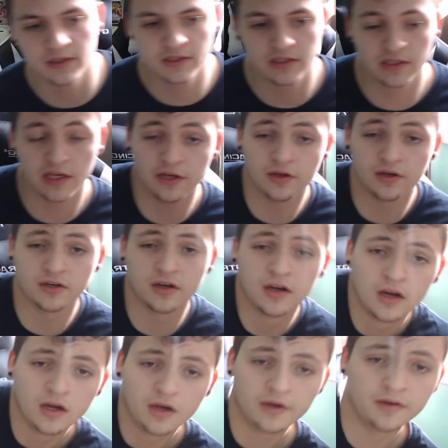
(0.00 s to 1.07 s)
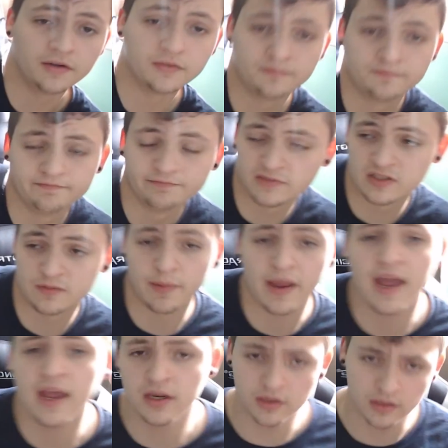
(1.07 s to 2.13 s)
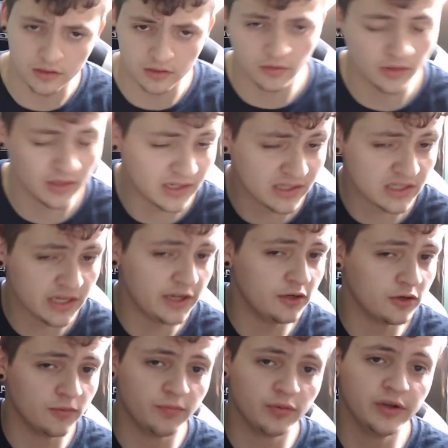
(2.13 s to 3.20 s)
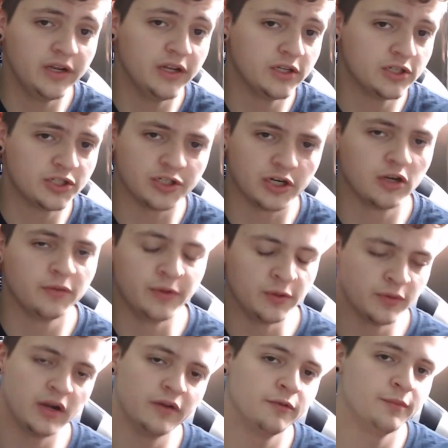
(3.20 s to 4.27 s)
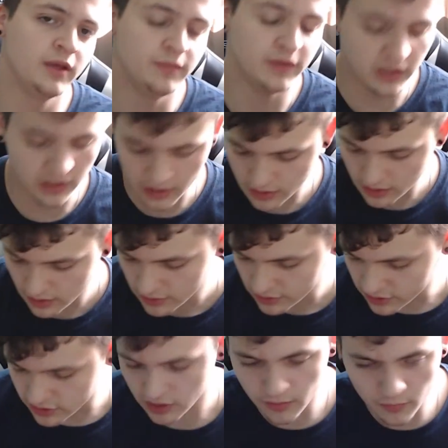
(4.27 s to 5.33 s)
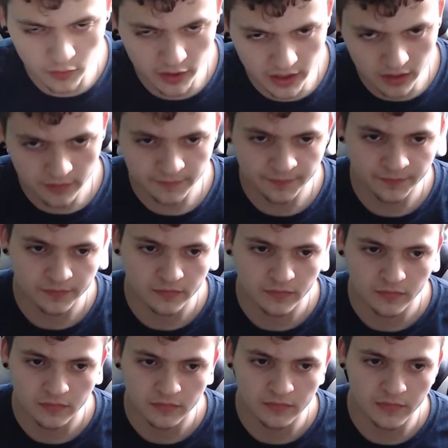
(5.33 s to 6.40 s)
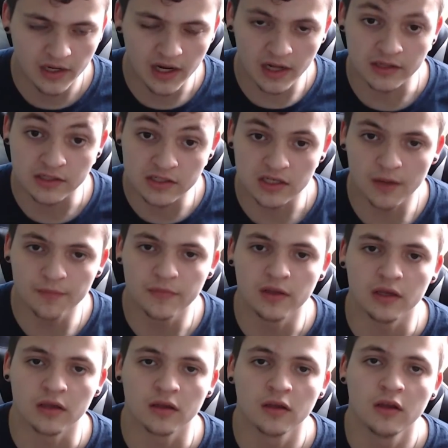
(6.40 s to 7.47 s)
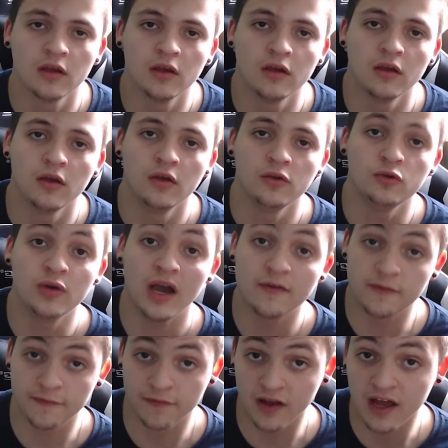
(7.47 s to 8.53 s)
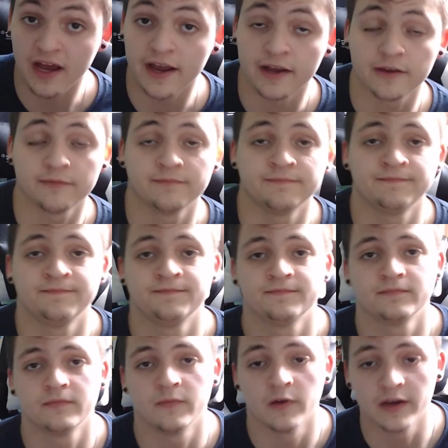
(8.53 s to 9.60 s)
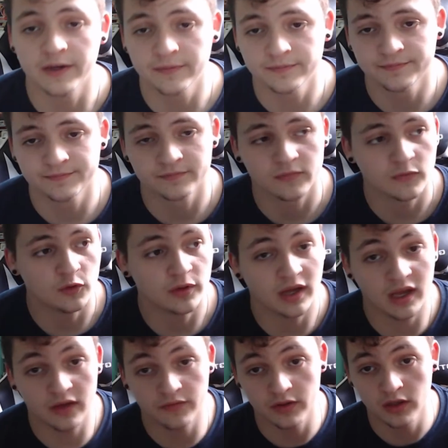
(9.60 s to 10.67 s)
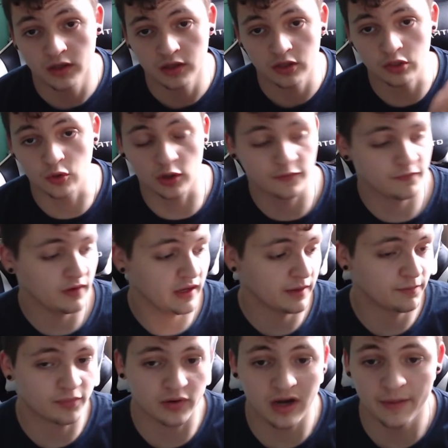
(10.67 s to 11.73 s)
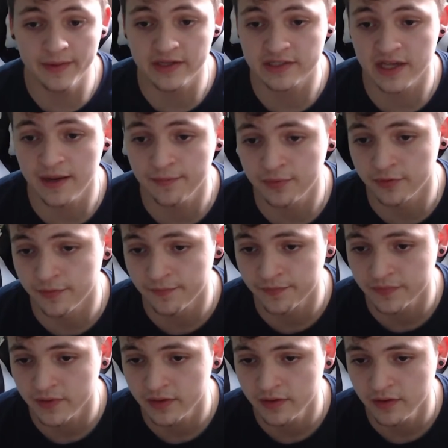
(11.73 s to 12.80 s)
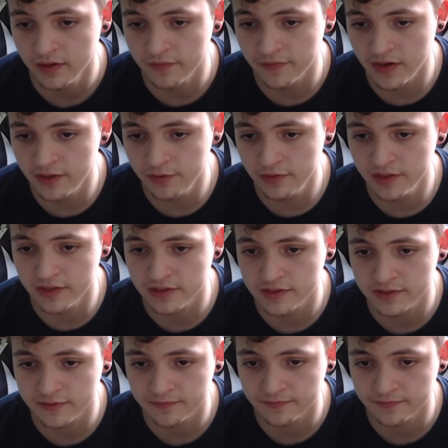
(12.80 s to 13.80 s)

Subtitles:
say you're Spaniard, or let's say you're British, German, whatever it may be, somewhere on something, you have a flag, right? You have your flag. Prime example. If I do this,